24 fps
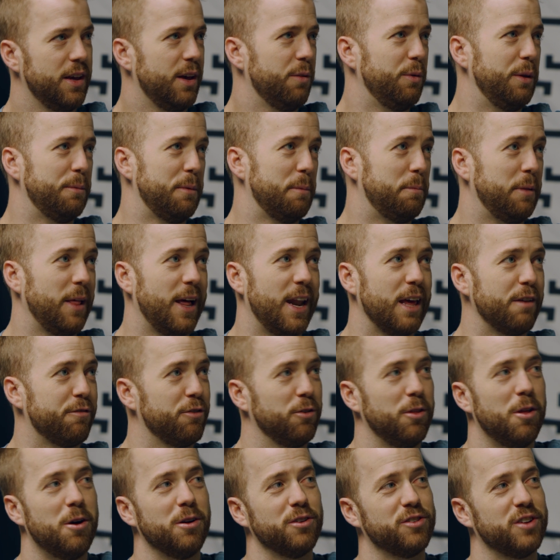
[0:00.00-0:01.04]
We've been planning it for
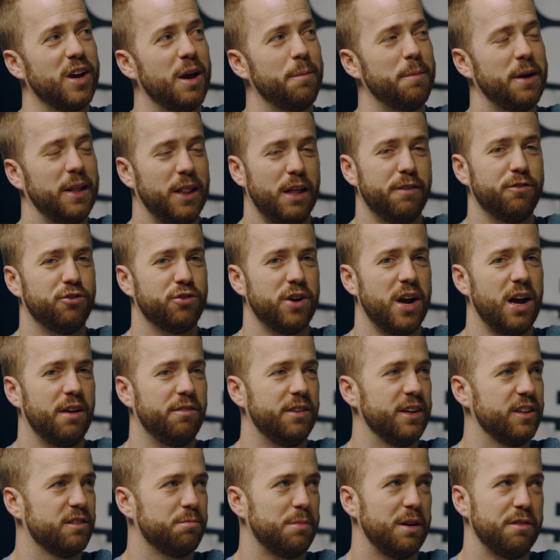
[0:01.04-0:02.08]
a long time. I love
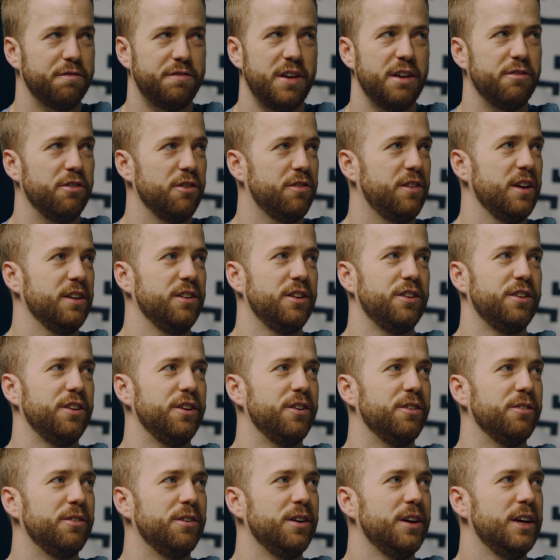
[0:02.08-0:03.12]
traveling. It's my favorite thing to
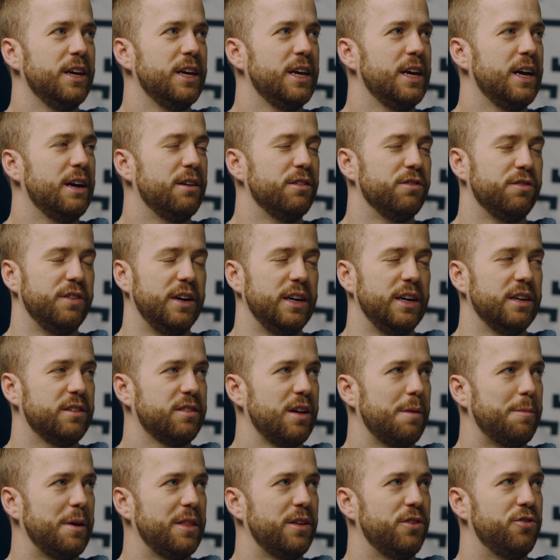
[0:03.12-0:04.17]
do. I was very
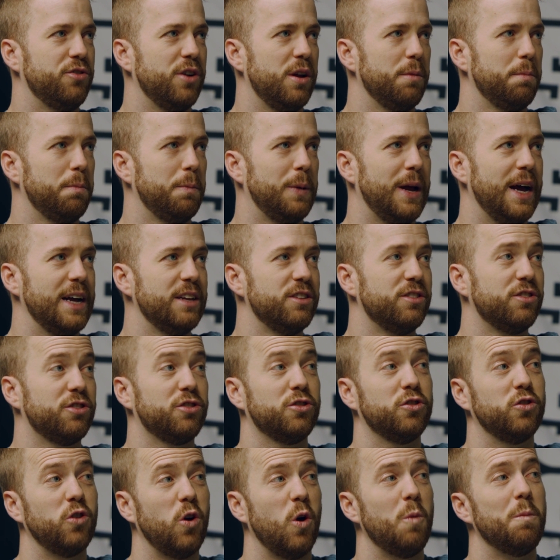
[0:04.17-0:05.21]
excited about the trip, but I had
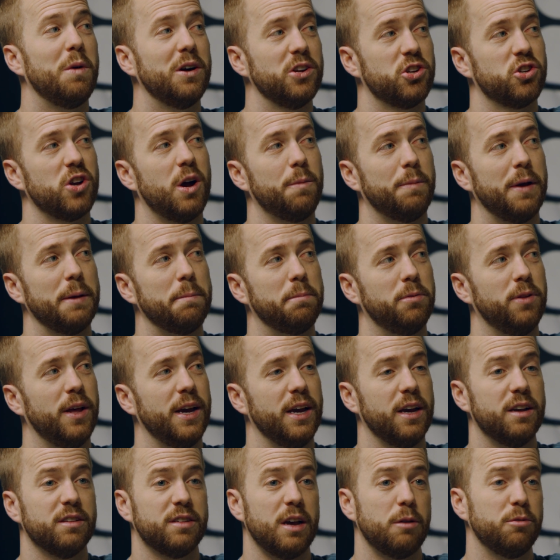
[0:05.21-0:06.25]
so much on my plate
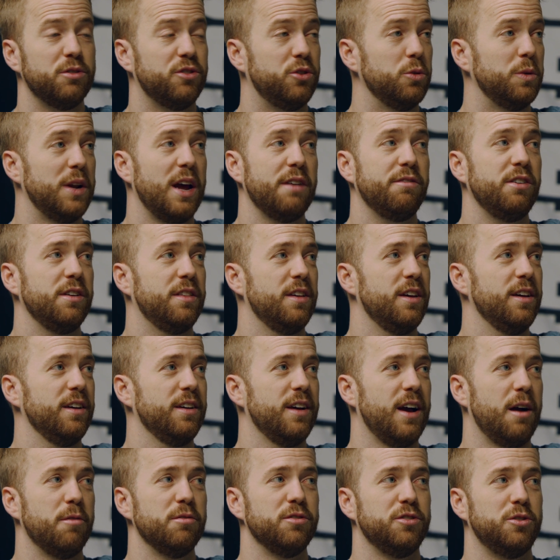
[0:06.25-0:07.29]
because I was doing everything.
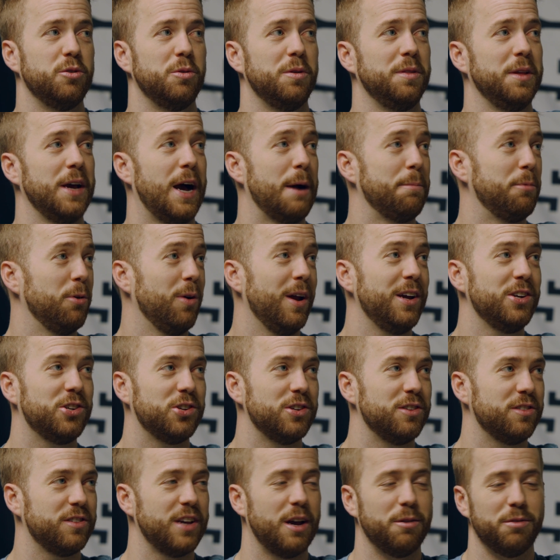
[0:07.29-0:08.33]
I was doing the
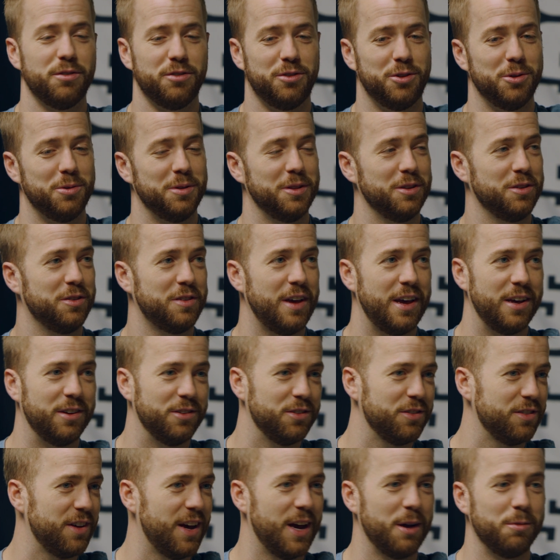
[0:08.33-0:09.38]
operations. I was doing the
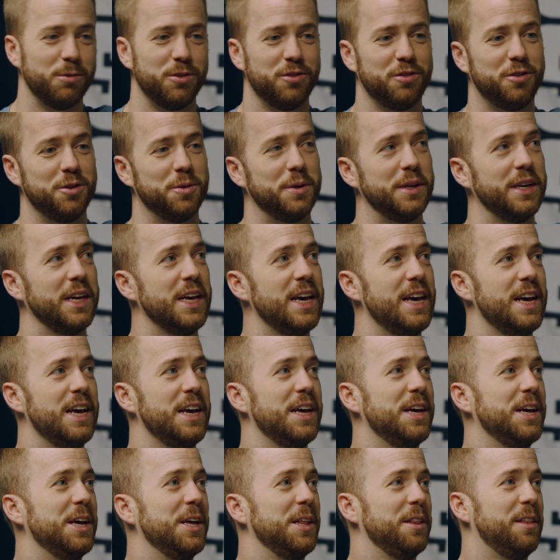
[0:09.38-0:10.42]
sales. I was doing
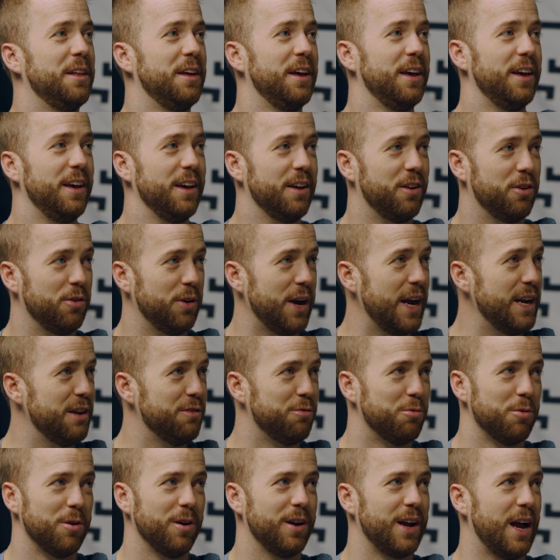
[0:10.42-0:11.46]
the creative
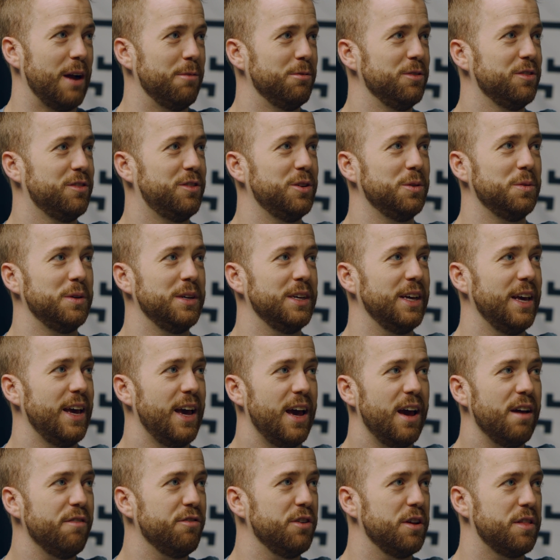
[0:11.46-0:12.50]
work. I was doing
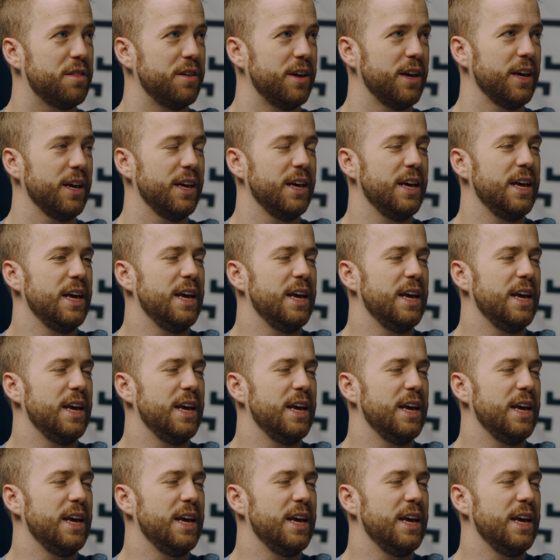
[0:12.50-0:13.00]
everything